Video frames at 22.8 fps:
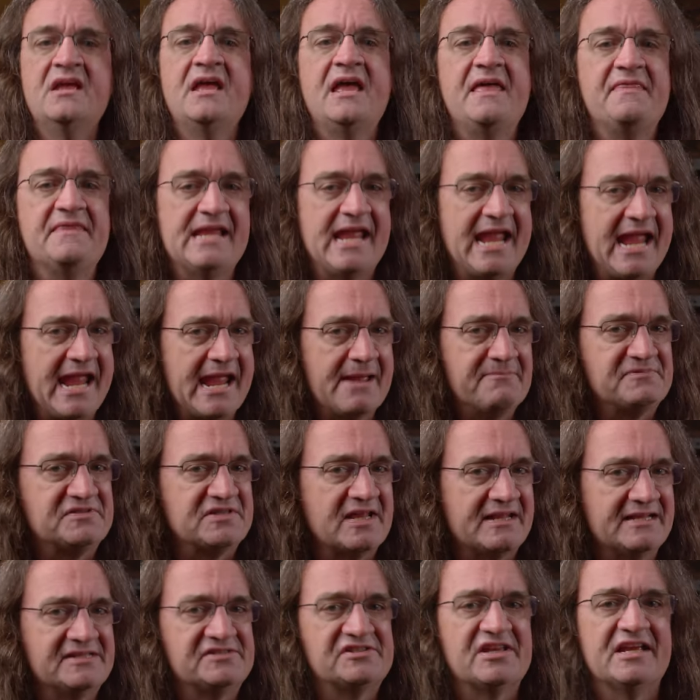and the amp
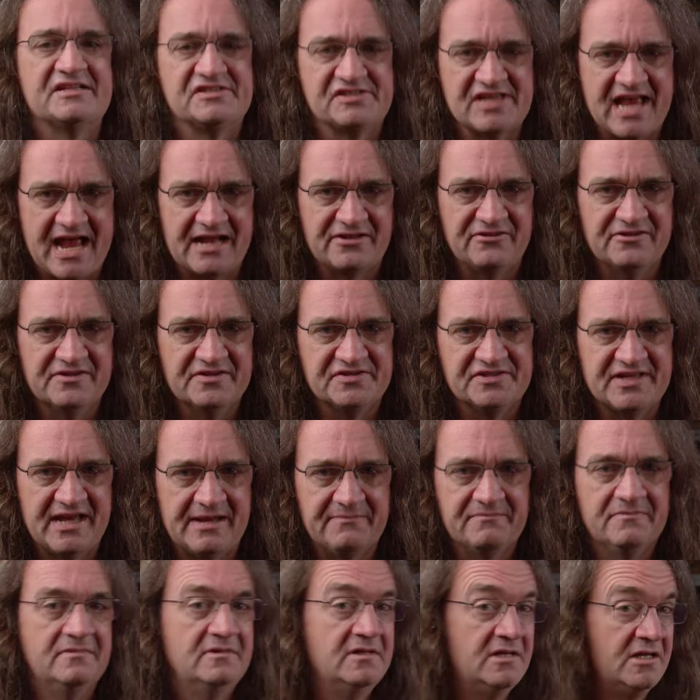settings exactly the same.
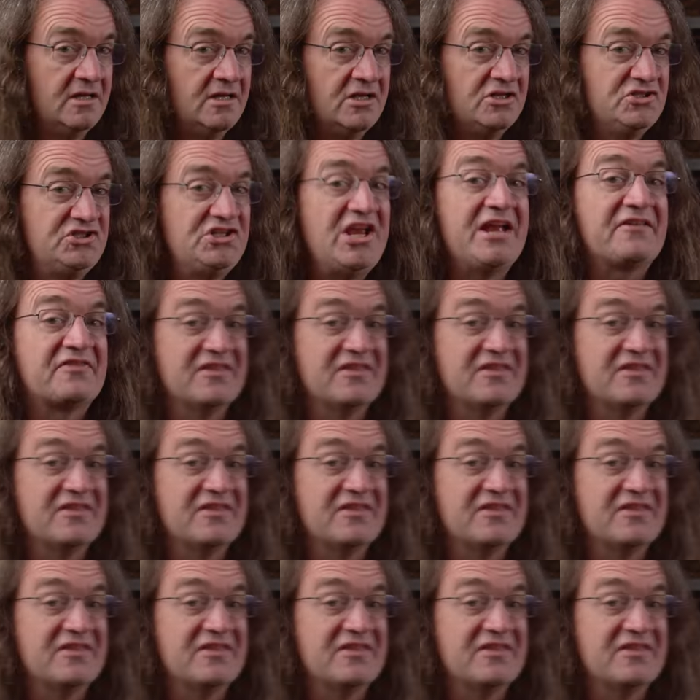Check